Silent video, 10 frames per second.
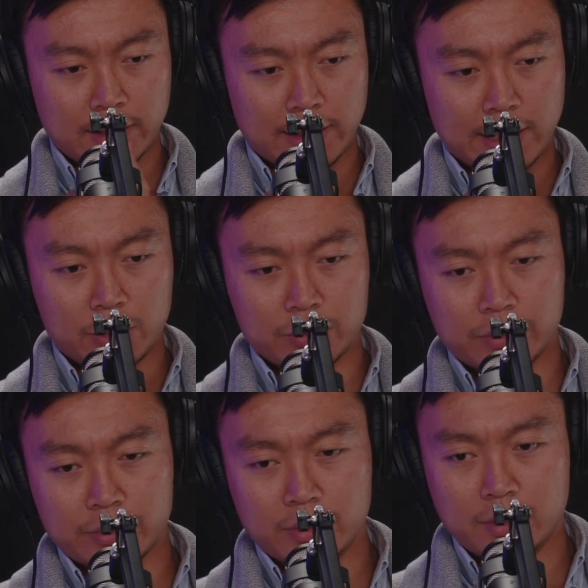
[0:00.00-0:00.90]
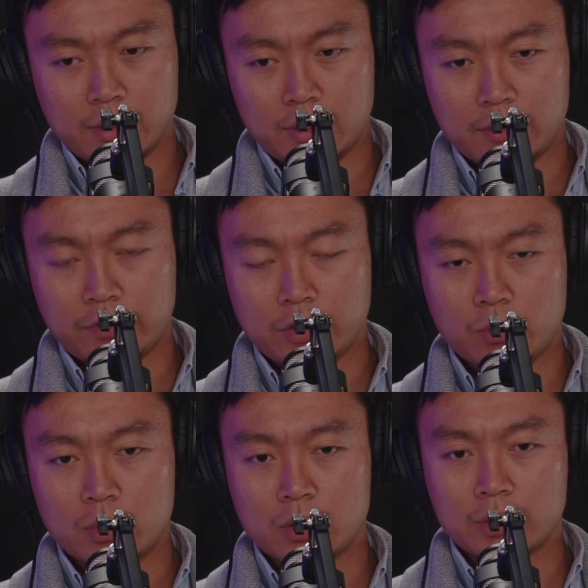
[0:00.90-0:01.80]
out of a
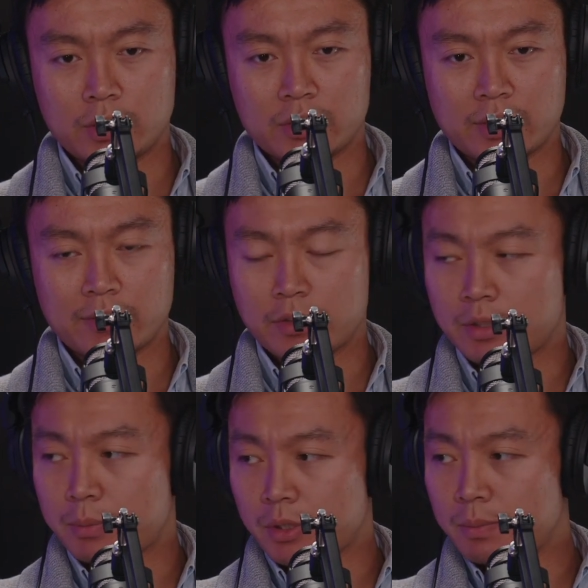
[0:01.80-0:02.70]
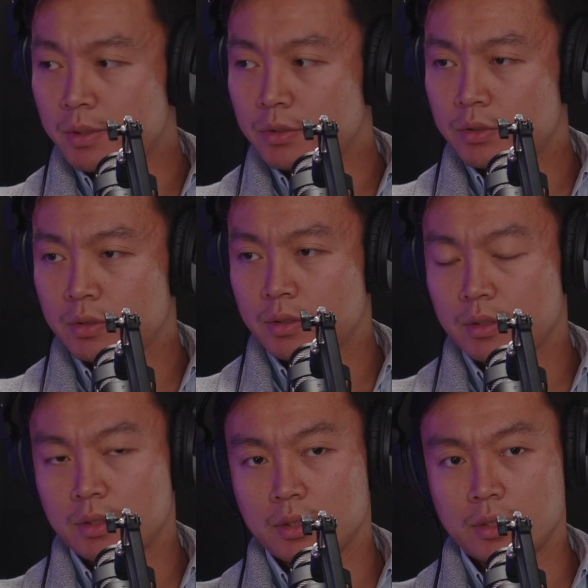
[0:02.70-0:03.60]
world that doesn't have any purpose
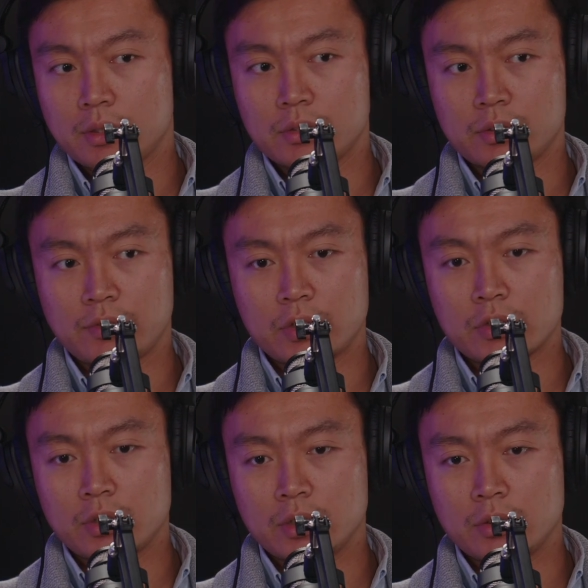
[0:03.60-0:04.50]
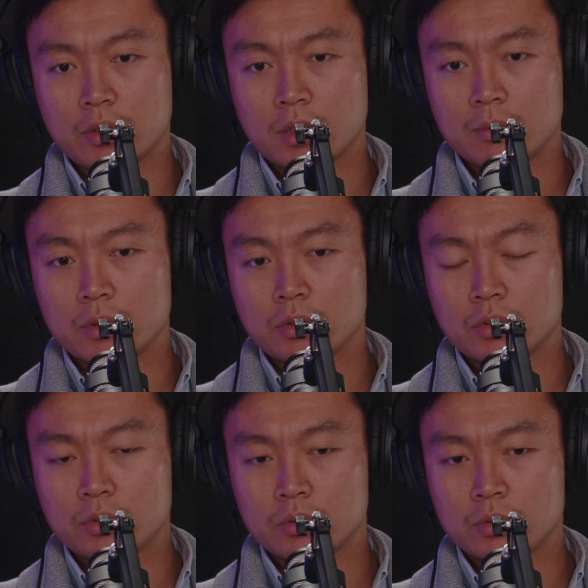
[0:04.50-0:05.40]
is eventually you come
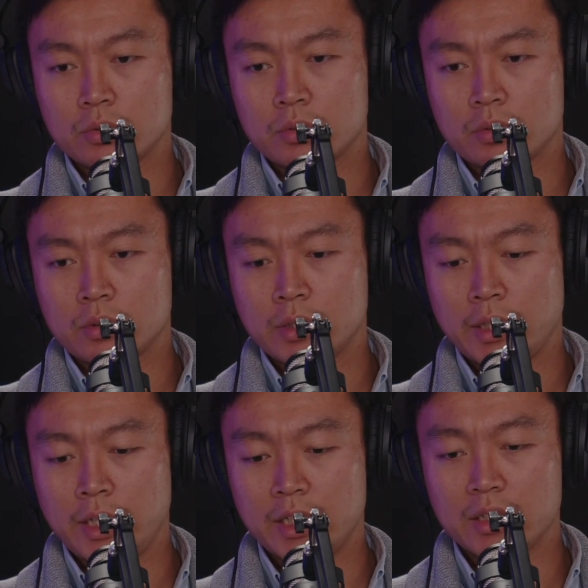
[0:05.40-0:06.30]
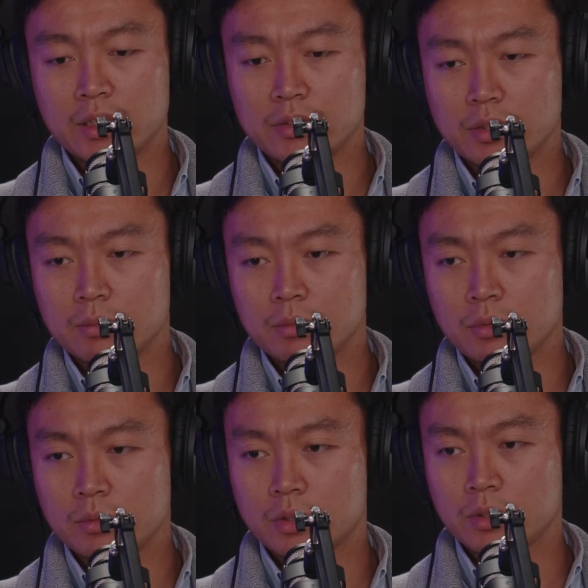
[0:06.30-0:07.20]
into hedonism,
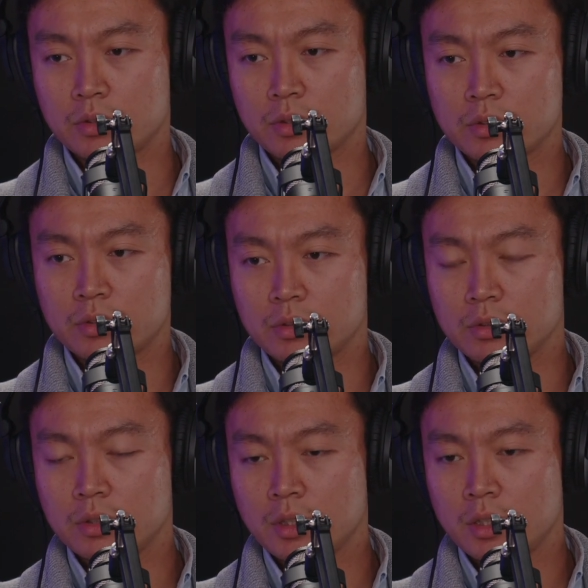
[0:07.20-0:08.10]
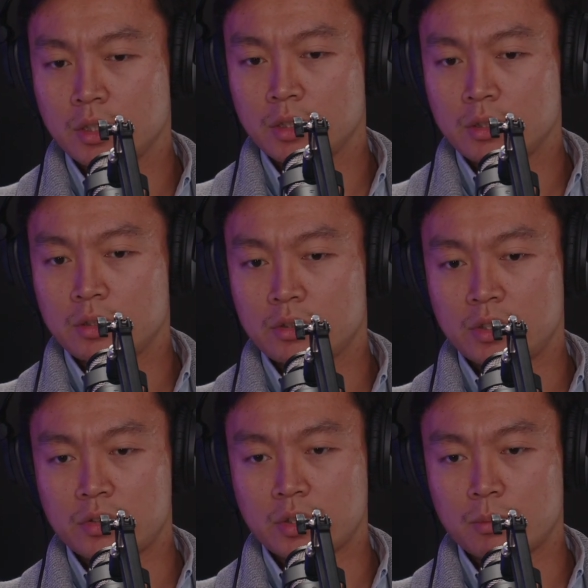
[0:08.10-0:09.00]
which is just
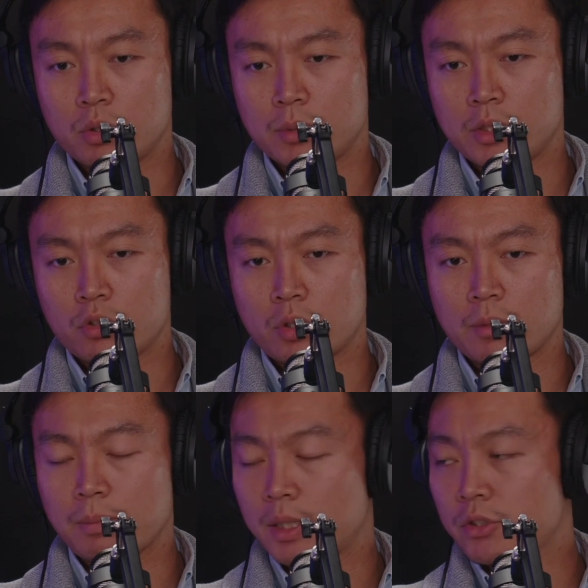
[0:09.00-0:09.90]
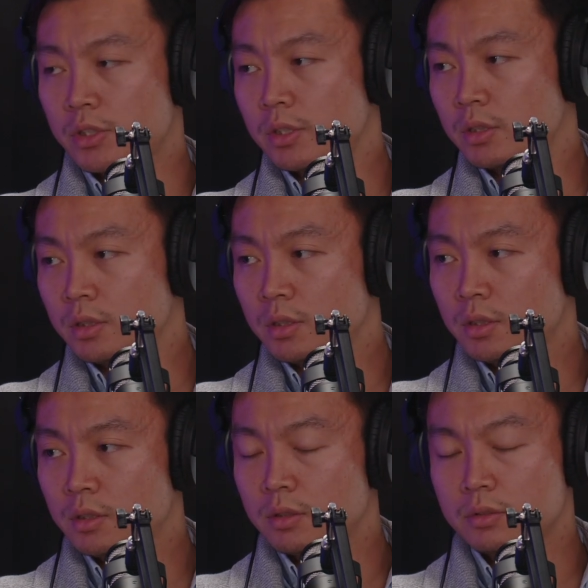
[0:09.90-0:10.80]
seizing the moment, enjoying pleasure,
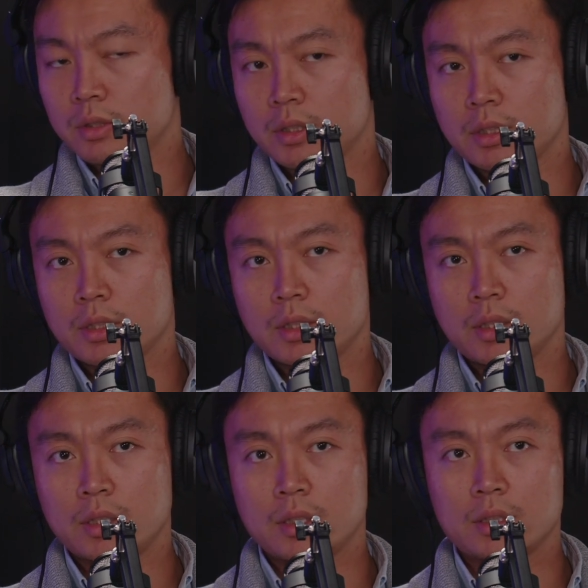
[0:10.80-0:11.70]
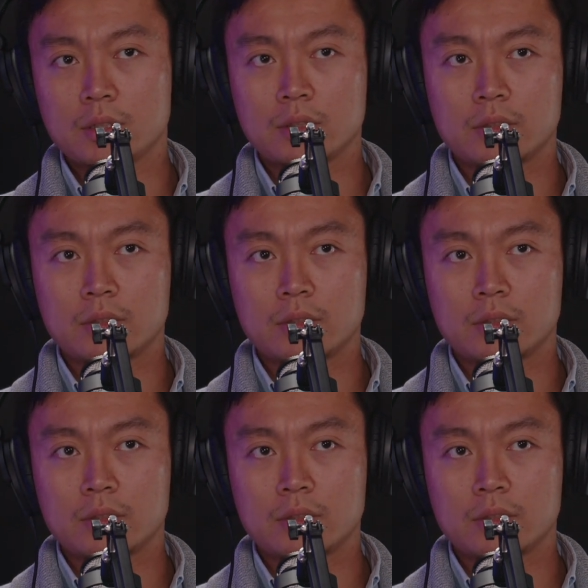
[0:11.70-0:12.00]
right? And